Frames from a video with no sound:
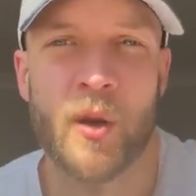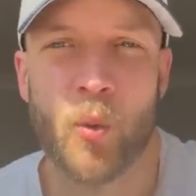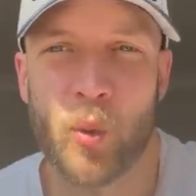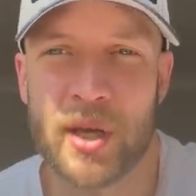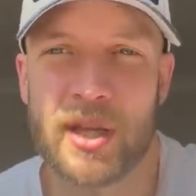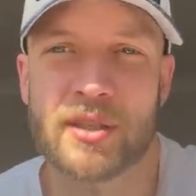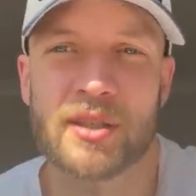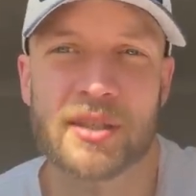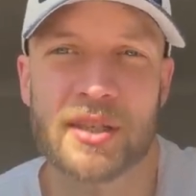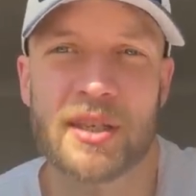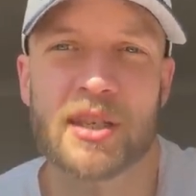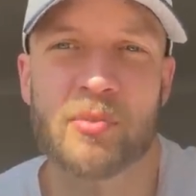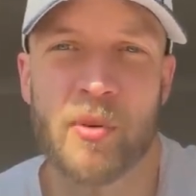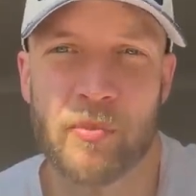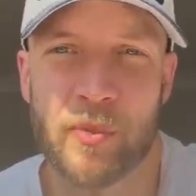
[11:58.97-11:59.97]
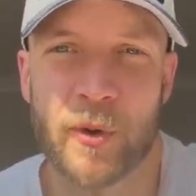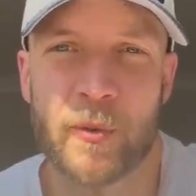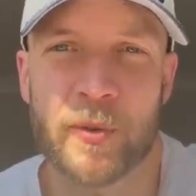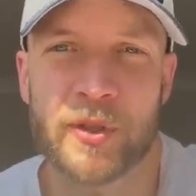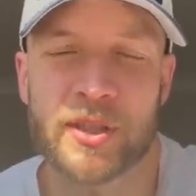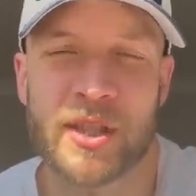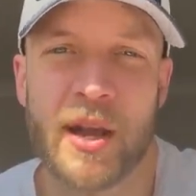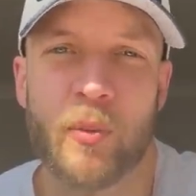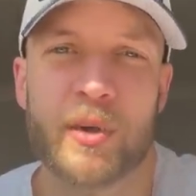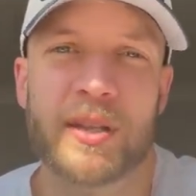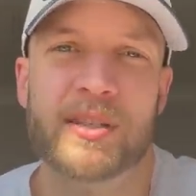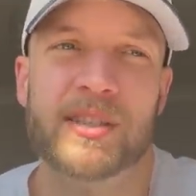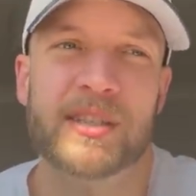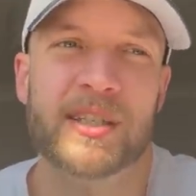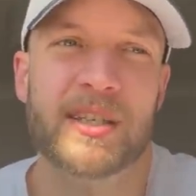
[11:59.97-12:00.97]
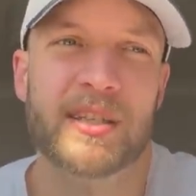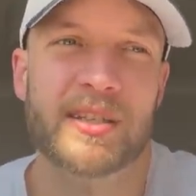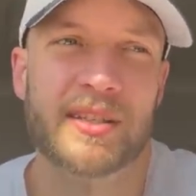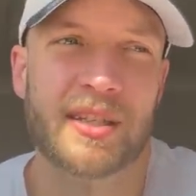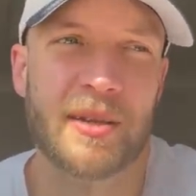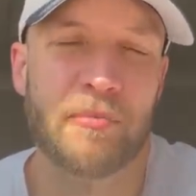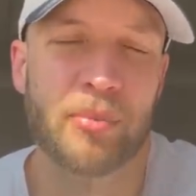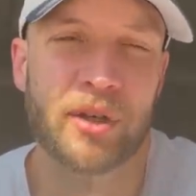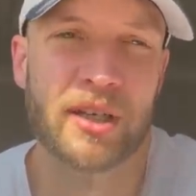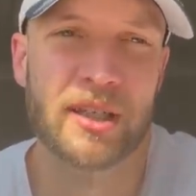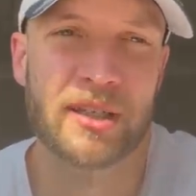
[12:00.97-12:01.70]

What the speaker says: We need to see some improvements now. We need to see this team put in a